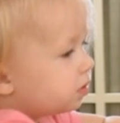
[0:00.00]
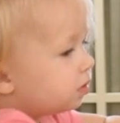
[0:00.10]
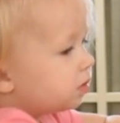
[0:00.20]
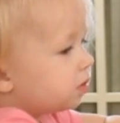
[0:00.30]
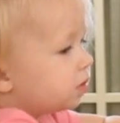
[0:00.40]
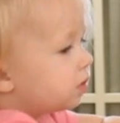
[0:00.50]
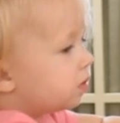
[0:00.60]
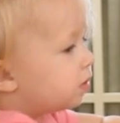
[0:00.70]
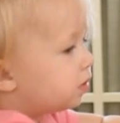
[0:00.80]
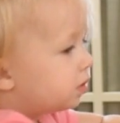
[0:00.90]

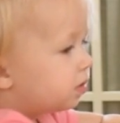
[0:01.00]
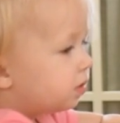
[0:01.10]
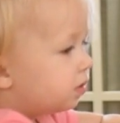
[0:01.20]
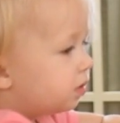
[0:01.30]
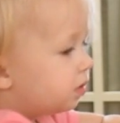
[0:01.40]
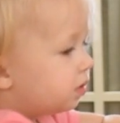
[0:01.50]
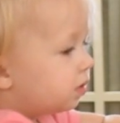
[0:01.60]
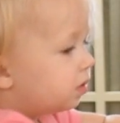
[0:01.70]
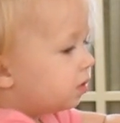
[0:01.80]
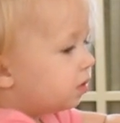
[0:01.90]

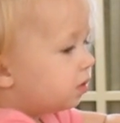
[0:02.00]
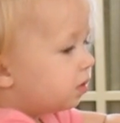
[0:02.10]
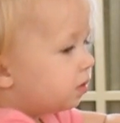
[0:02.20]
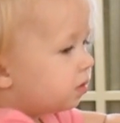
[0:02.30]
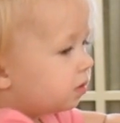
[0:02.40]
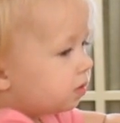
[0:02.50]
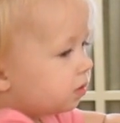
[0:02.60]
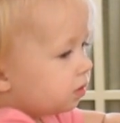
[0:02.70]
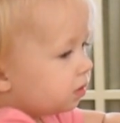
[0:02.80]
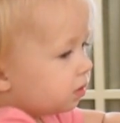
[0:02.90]

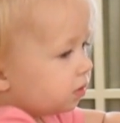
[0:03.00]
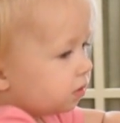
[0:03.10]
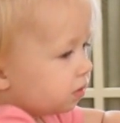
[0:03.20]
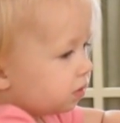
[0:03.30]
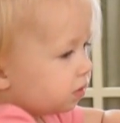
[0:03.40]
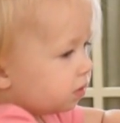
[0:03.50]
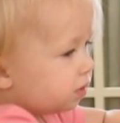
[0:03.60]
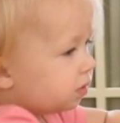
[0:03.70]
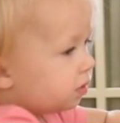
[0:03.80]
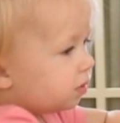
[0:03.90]

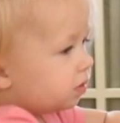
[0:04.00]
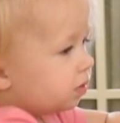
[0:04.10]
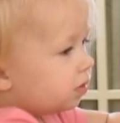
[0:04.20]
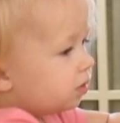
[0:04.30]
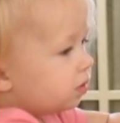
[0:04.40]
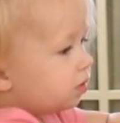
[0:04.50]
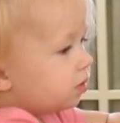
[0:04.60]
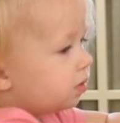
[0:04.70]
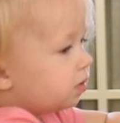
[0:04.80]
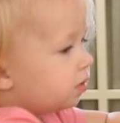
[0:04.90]

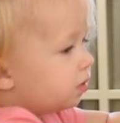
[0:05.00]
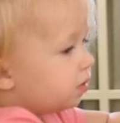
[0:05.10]
[no speech]